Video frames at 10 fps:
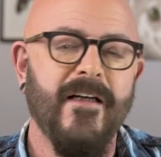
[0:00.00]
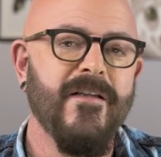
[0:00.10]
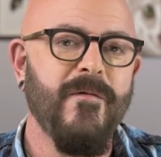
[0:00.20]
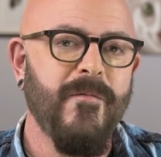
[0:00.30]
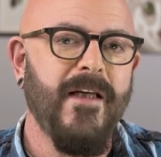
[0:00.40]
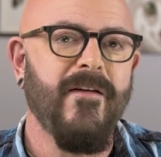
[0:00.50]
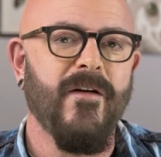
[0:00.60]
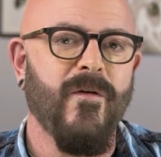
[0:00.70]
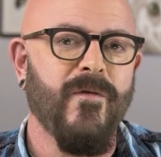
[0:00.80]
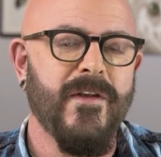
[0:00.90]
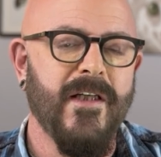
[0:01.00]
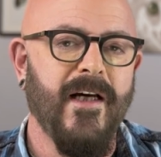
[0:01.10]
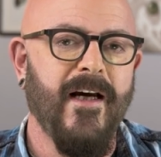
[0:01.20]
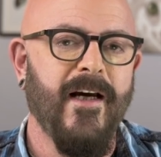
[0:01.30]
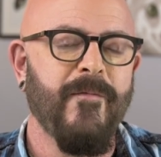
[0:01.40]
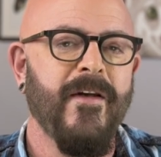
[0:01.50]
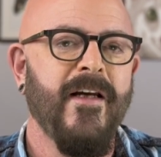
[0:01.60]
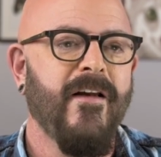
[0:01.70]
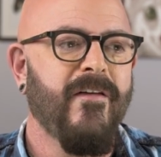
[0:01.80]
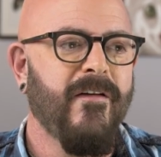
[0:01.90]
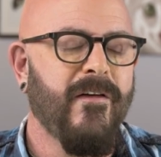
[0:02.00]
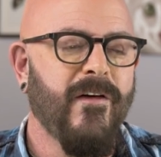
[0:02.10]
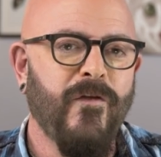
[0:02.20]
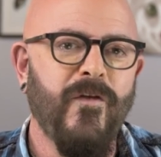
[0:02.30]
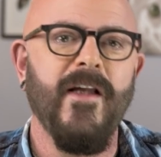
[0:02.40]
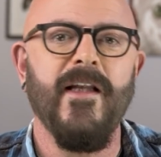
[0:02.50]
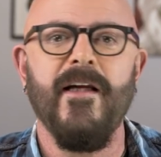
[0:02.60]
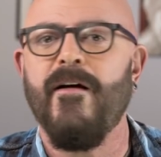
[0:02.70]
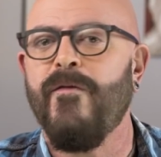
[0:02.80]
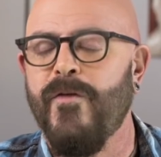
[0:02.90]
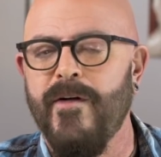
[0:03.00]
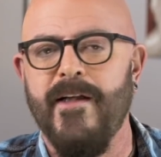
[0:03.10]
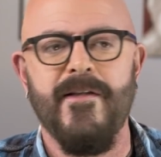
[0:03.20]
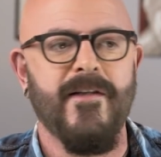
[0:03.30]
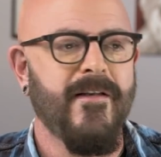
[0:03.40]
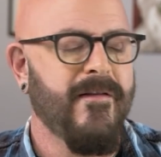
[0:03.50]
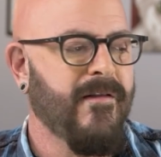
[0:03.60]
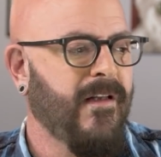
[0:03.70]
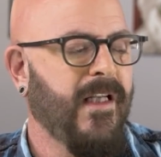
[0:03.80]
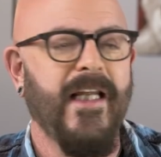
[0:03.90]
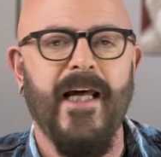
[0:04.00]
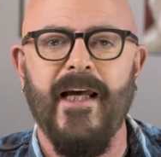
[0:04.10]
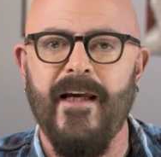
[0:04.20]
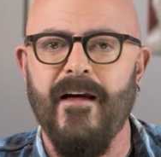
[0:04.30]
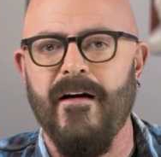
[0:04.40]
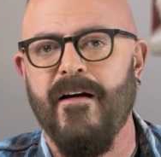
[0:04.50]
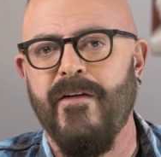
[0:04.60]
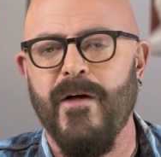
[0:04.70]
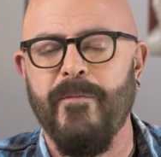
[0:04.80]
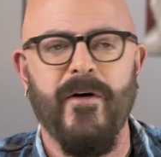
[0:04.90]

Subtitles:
doesn't mean that over time the feeling of, for instance, clay on their